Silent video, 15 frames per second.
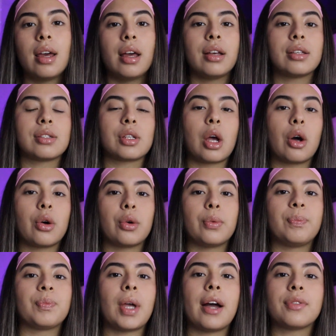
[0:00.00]
So
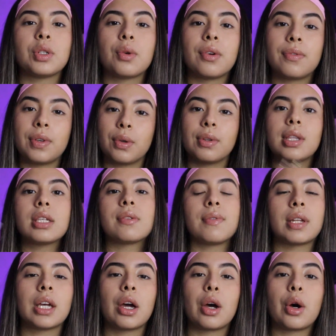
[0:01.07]
after reviewing this
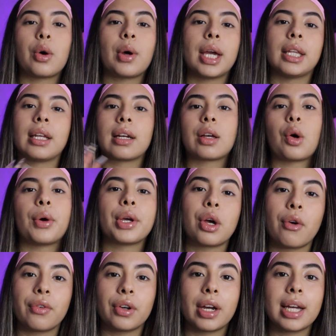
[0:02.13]
video and like going
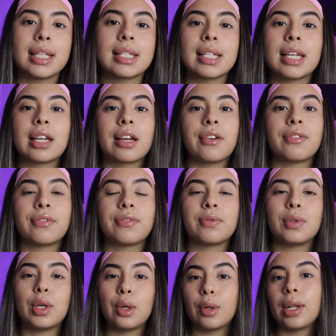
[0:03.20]
over it and seeing if
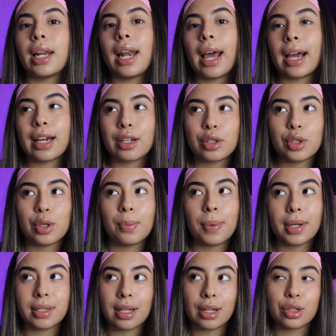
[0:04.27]
you'd like to
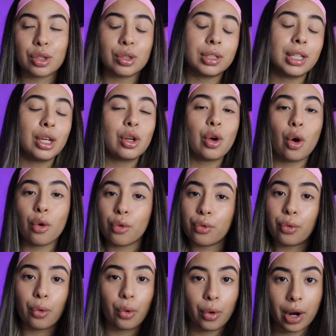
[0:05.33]
potentially go
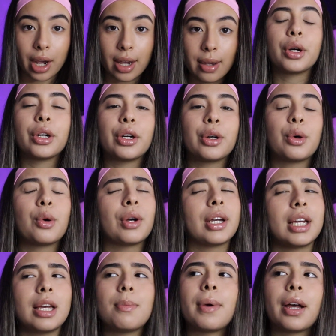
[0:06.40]
for it, her or
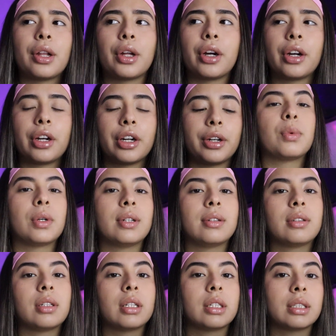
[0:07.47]
email her,
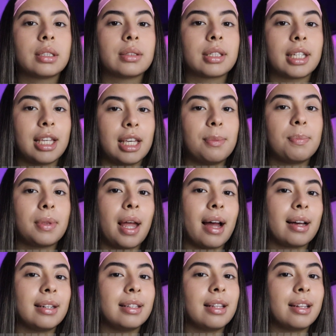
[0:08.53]
we'll keep
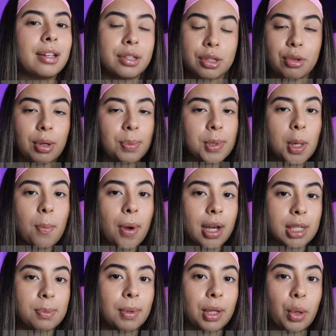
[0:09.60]
that in the description
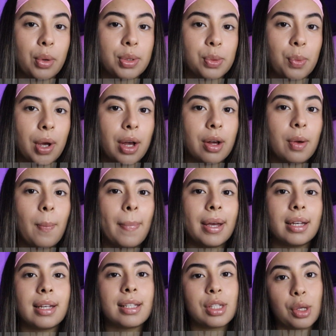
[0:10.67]
box below as well,
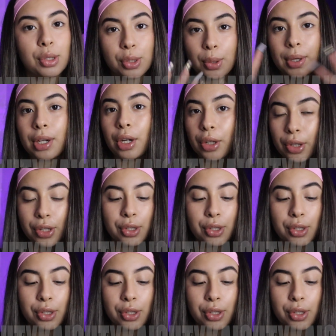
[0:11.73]
but it's also here on the